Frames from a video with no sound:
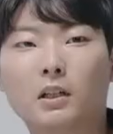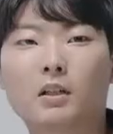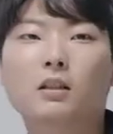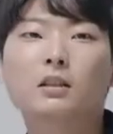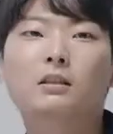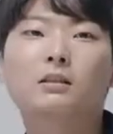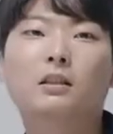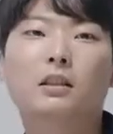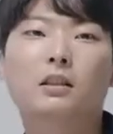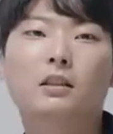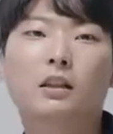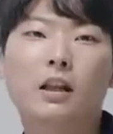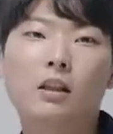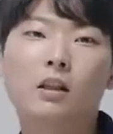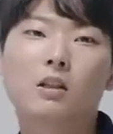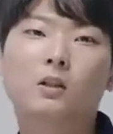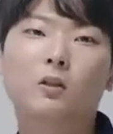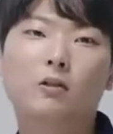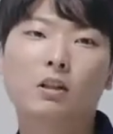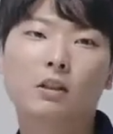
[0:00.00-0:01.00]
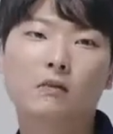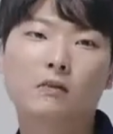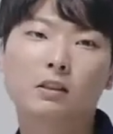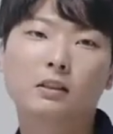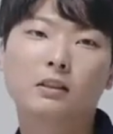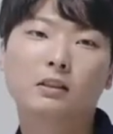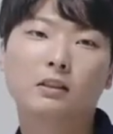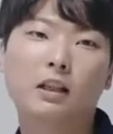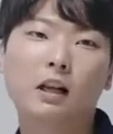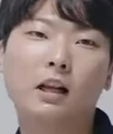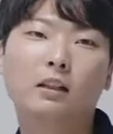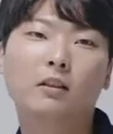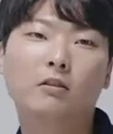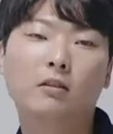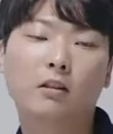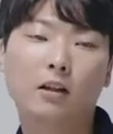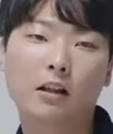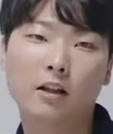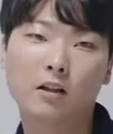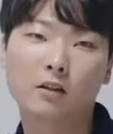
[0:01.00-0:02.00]
because the scanner swivels the
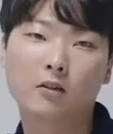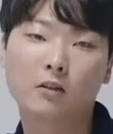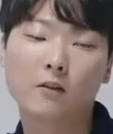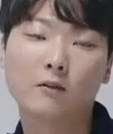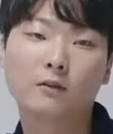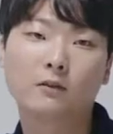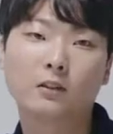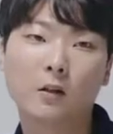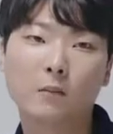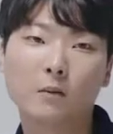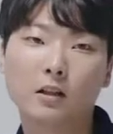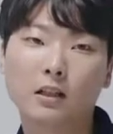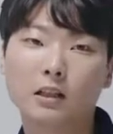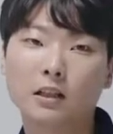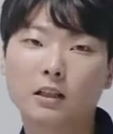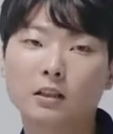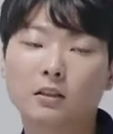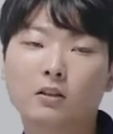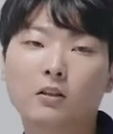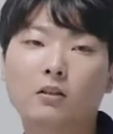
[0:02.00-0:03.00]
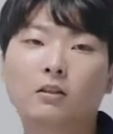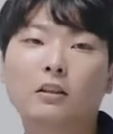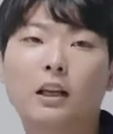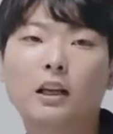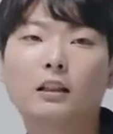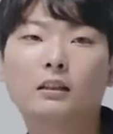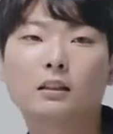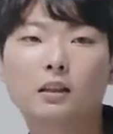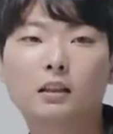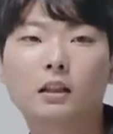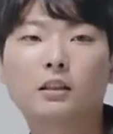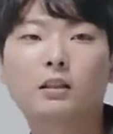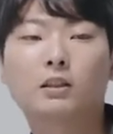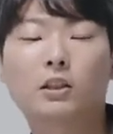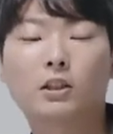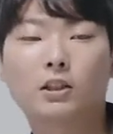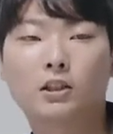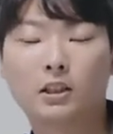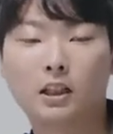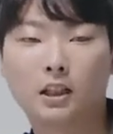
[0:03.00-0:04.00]
articulator comfortably to take the
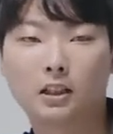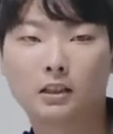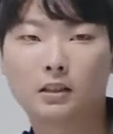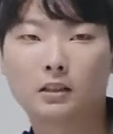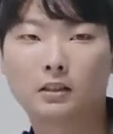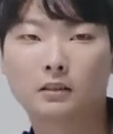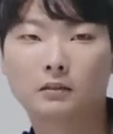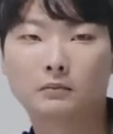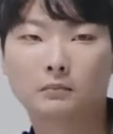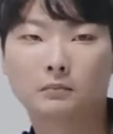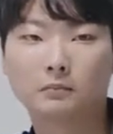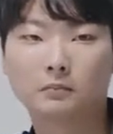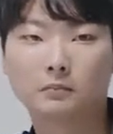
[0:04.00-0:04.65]
necessary shots.